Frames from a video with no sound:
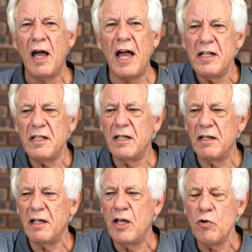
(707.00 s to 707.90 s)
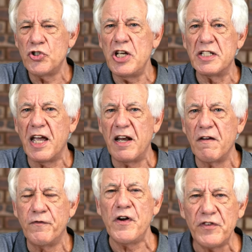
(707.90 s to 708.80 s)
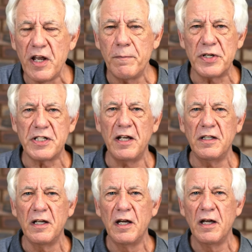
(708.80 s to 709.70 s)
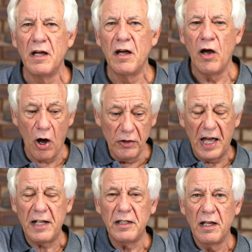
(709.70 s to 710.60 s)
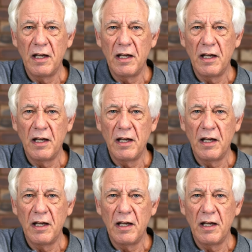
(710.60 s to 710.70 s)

and he or she is getting 15% on that,